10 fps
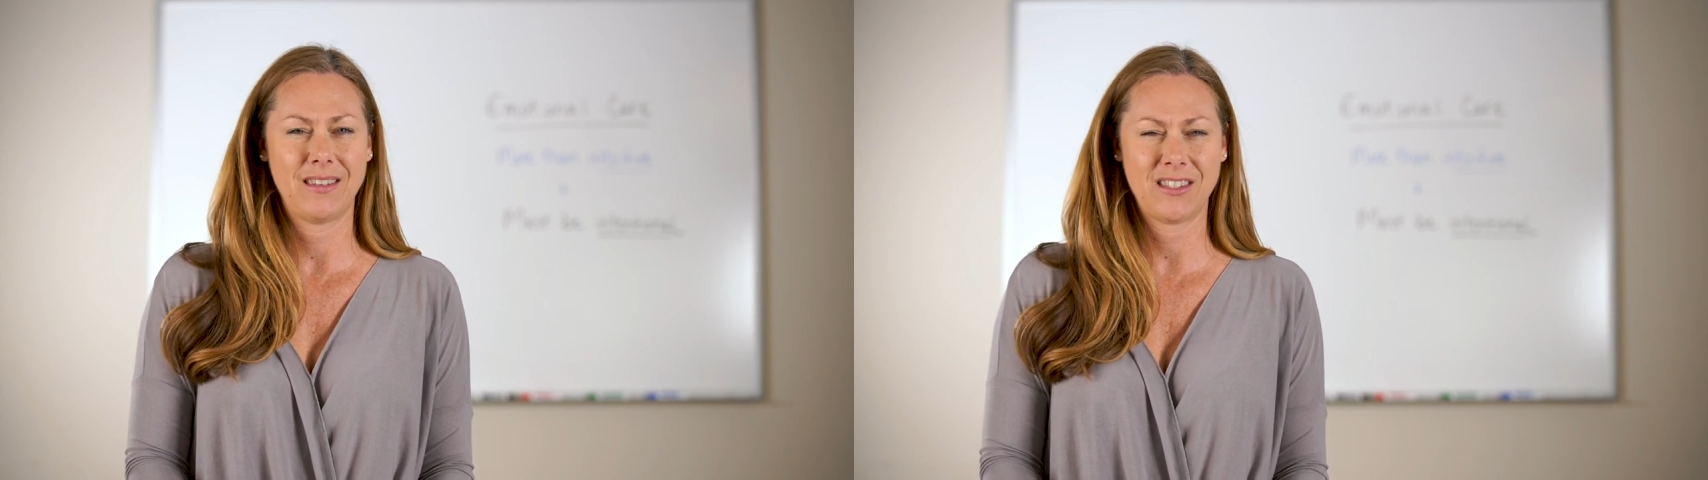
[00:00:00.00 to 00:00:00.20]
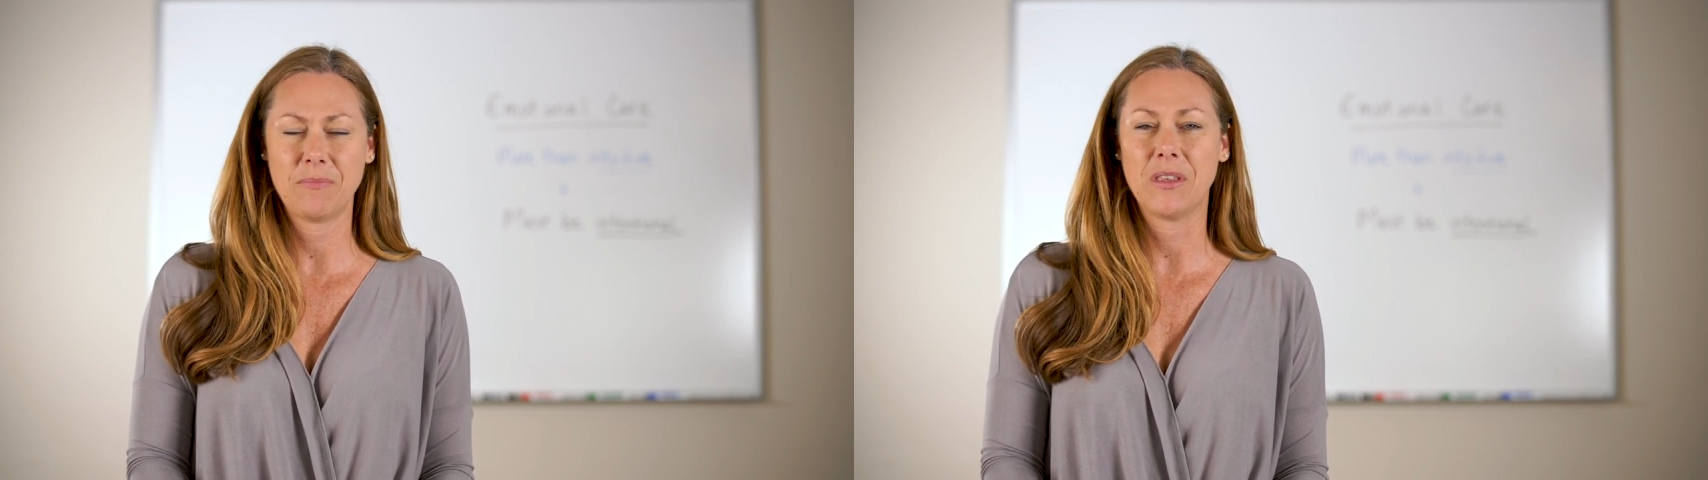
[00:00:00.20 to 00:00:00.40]

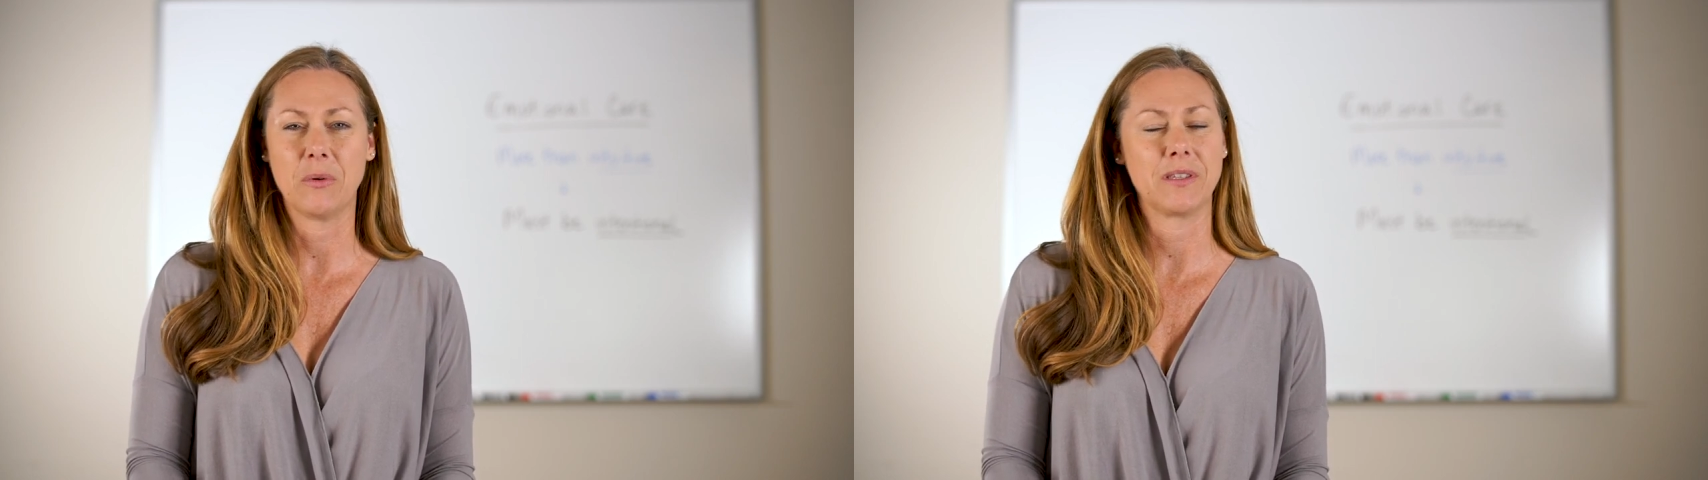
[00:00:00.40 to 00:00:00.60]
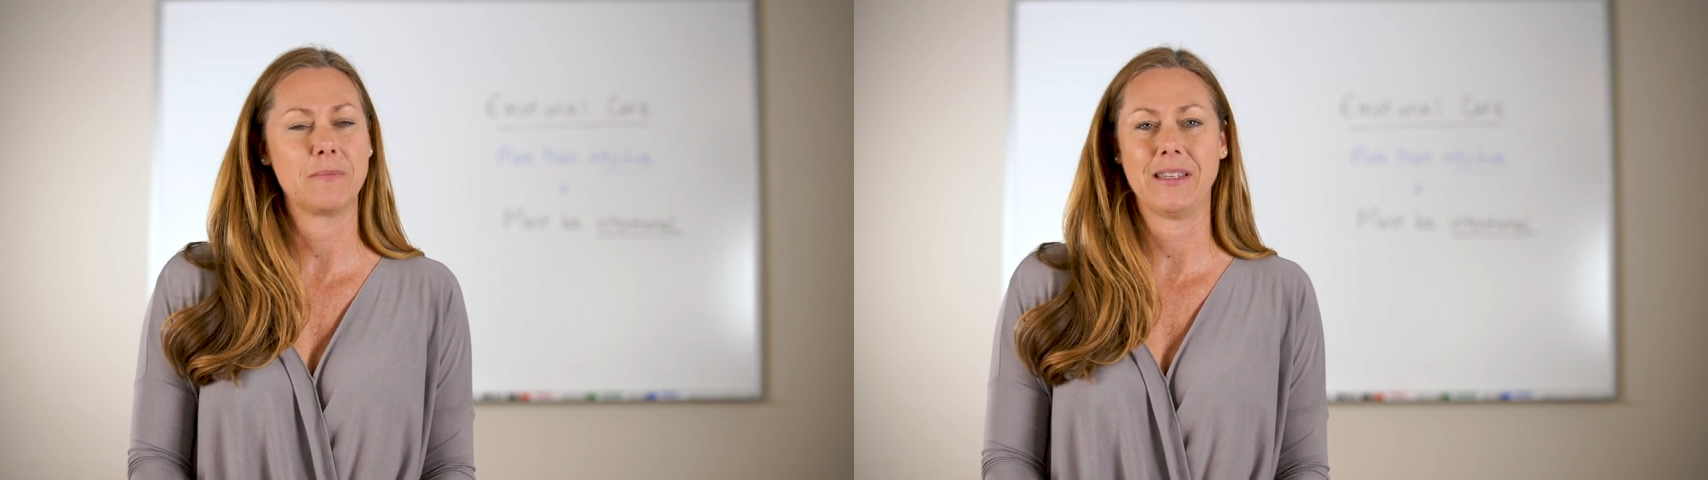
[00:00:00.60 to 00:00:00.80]
Something
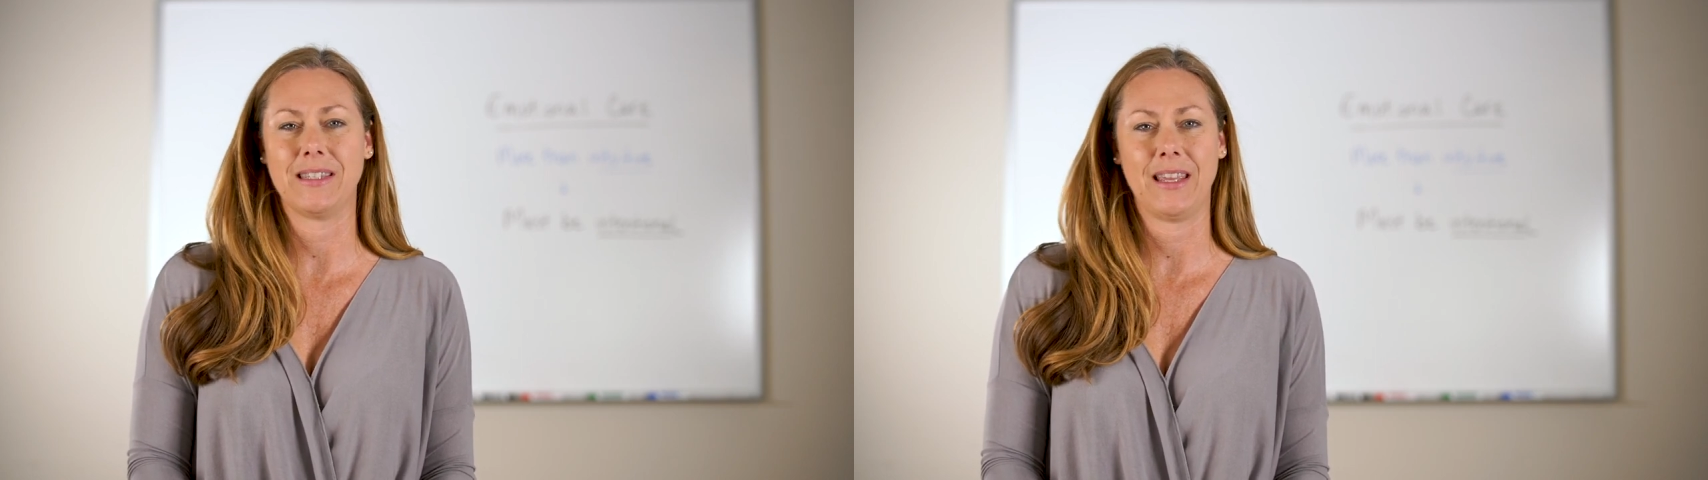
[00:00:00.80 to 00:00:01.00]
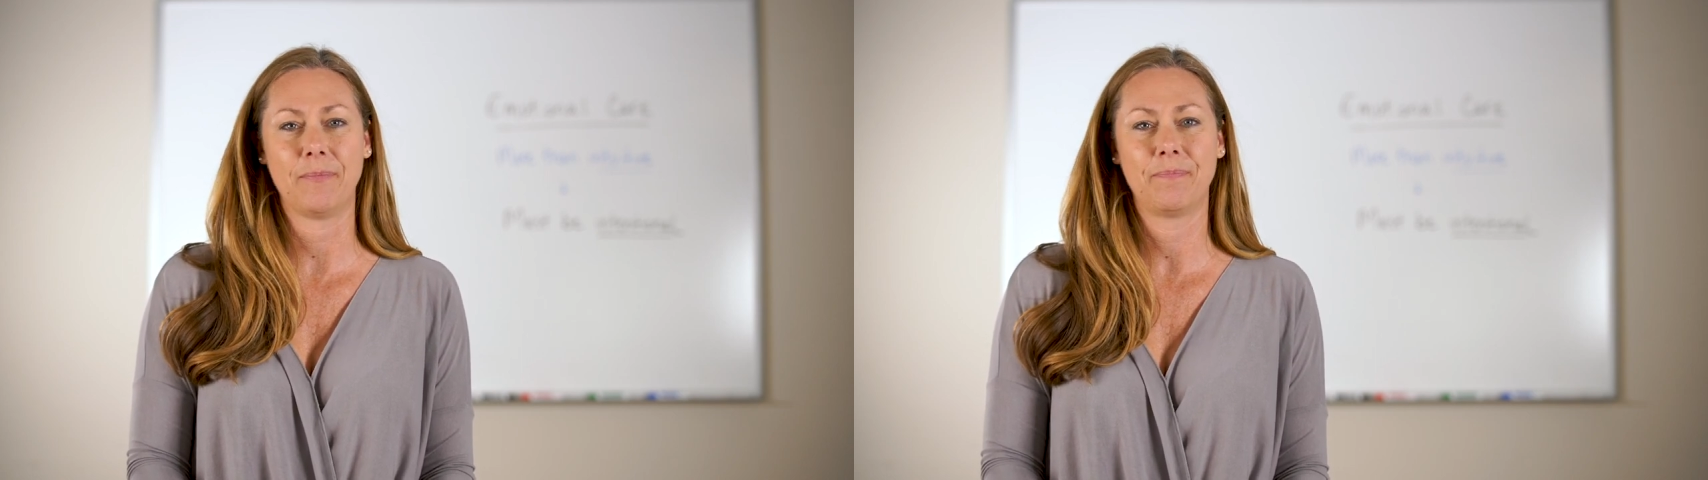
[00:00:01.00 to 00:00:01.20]
was
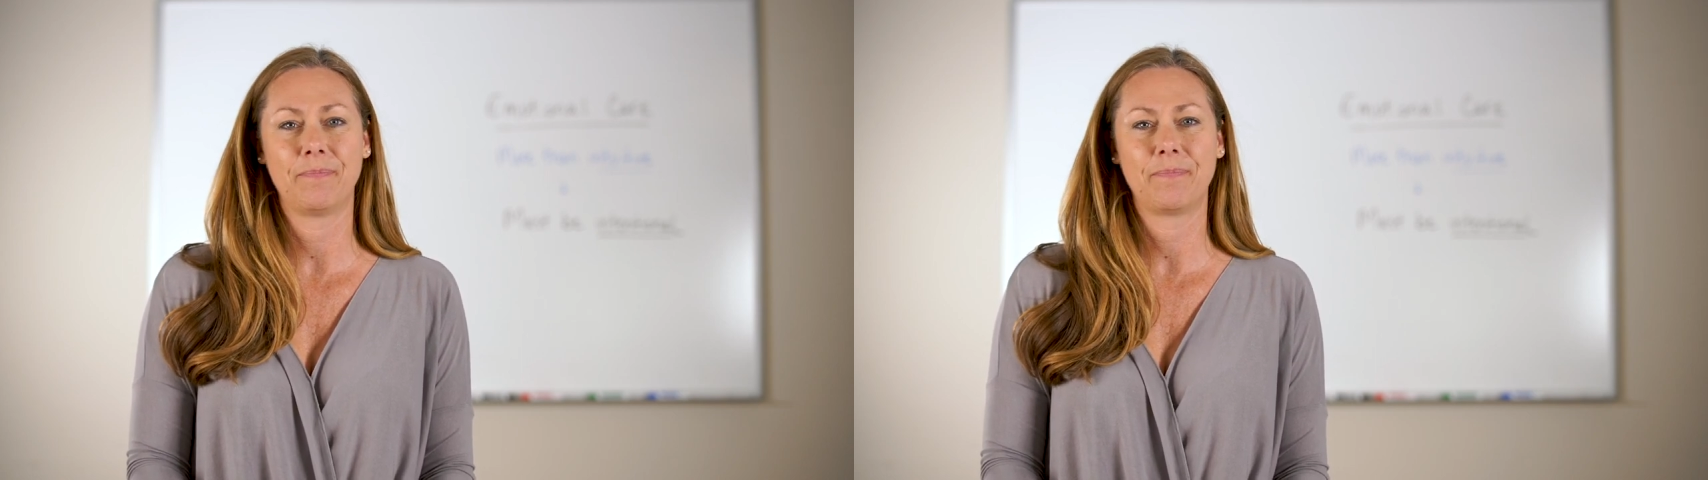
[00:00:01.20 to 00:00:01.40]
missing.